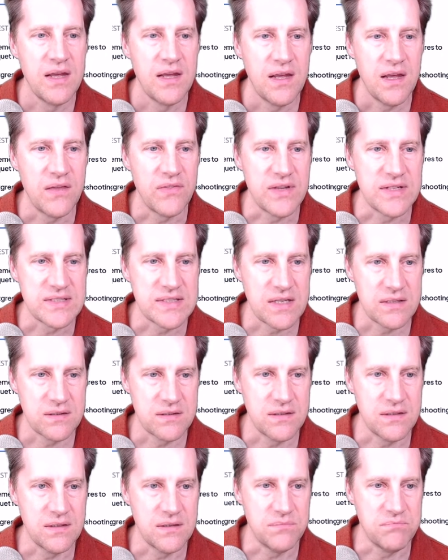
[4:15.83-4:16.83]
and they set
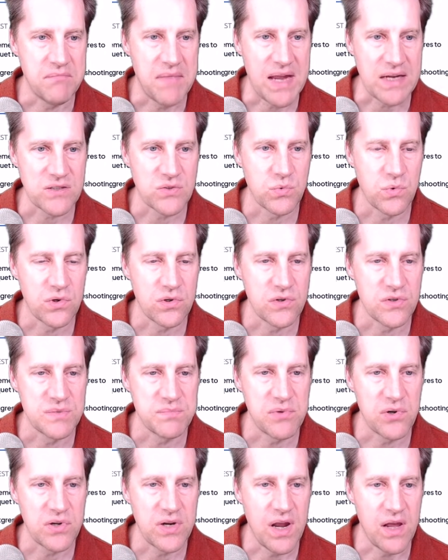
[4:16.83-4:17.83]
the max workers
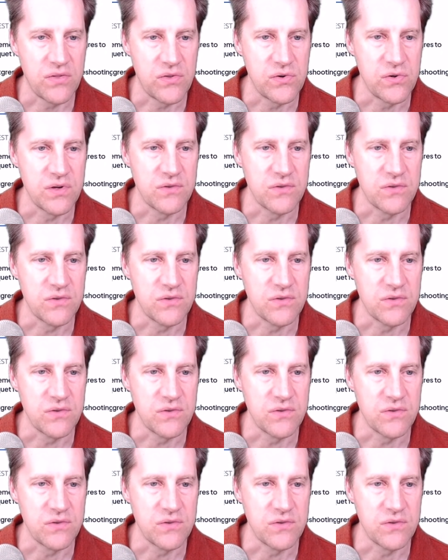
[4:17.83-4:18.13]
per gather to